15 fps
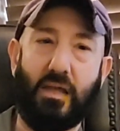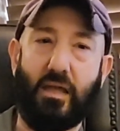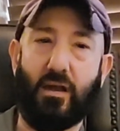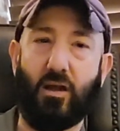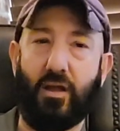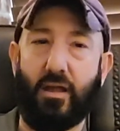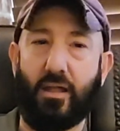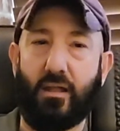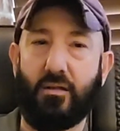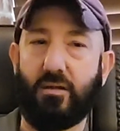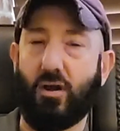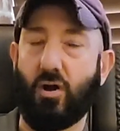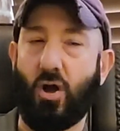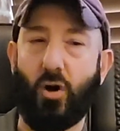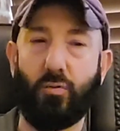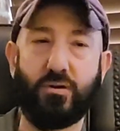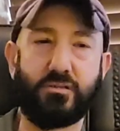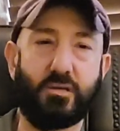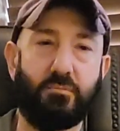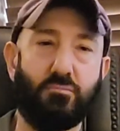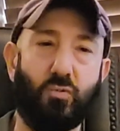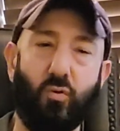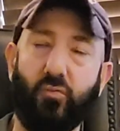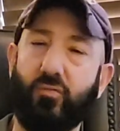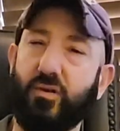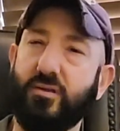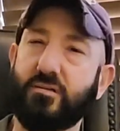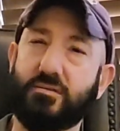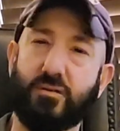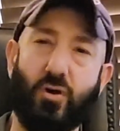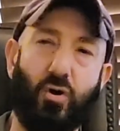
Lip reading: And they're always in movies,